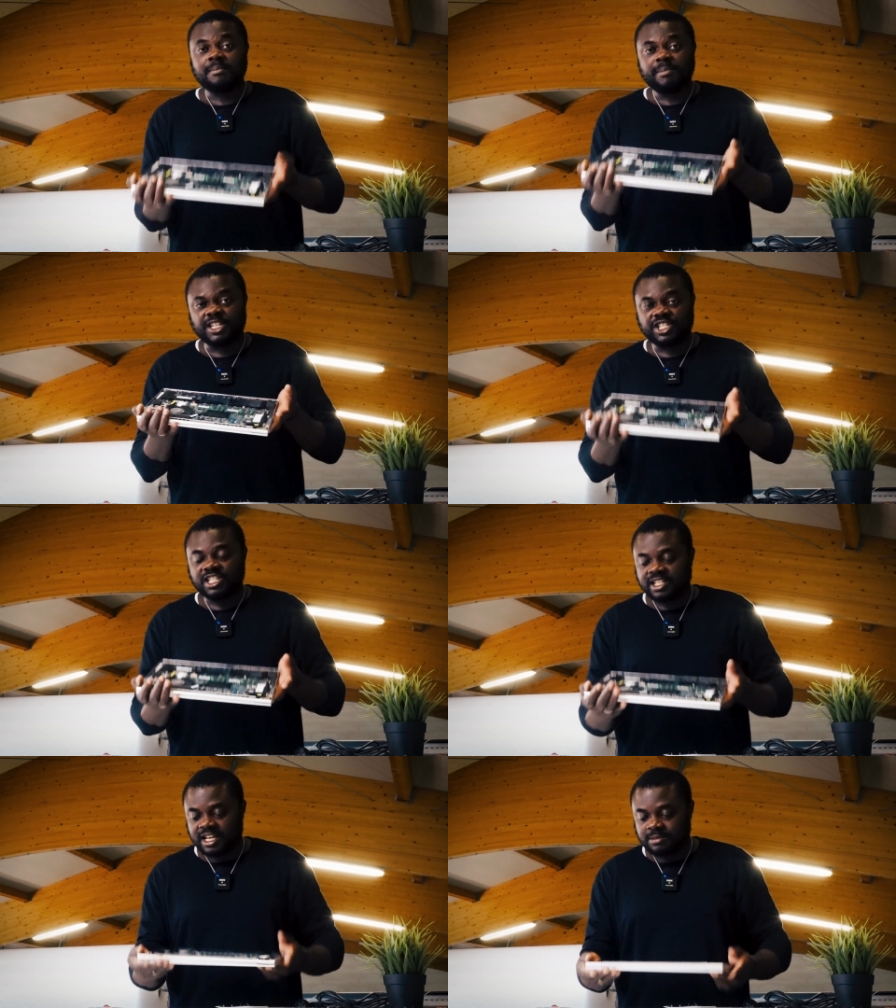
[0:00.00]
a
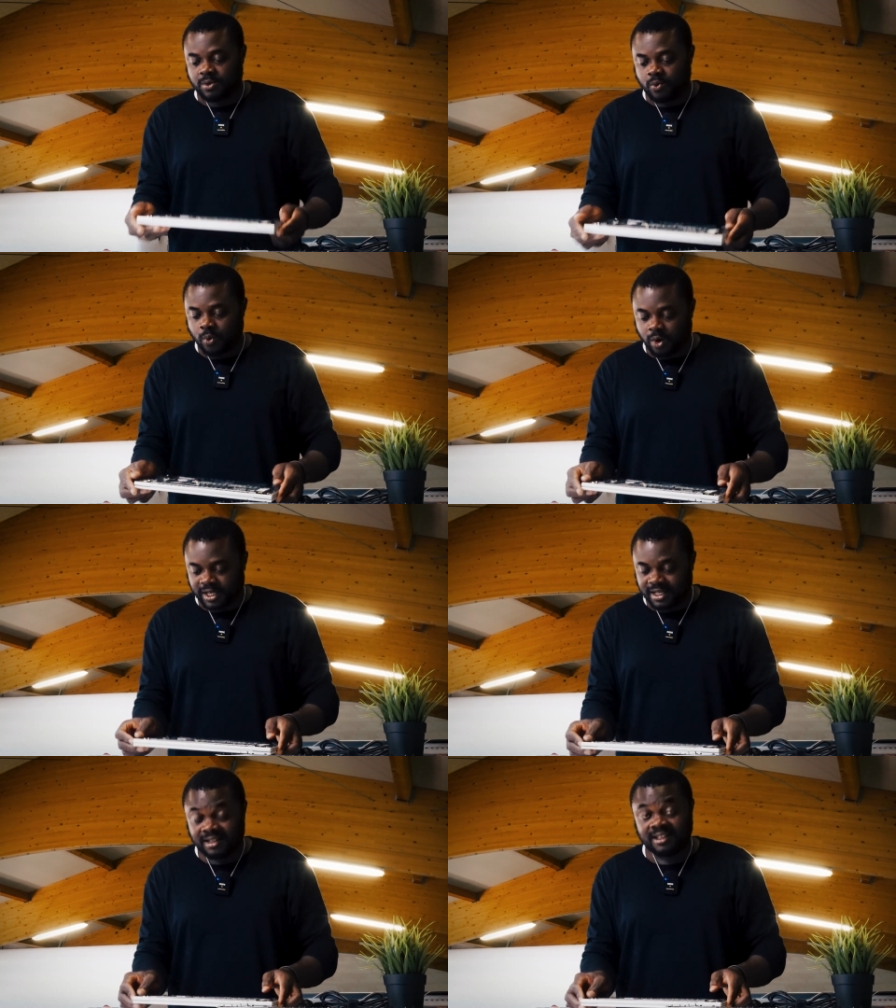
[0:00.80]
machine that has been
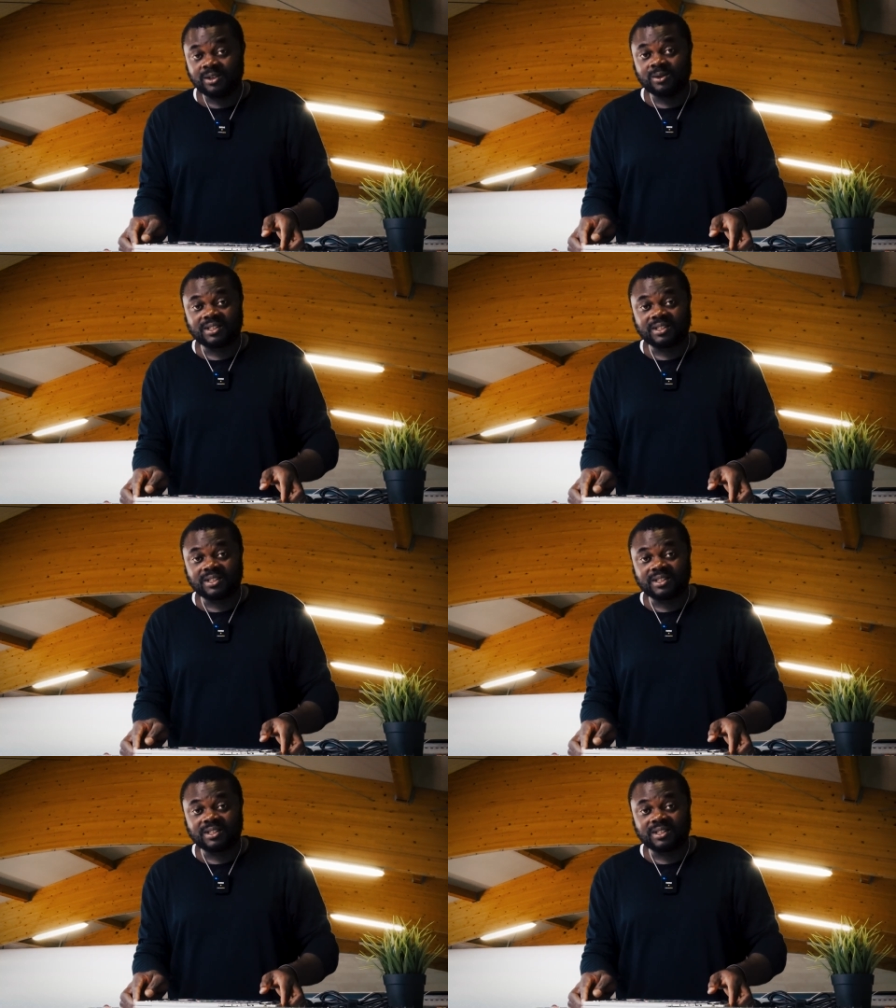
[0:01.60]
working, you know,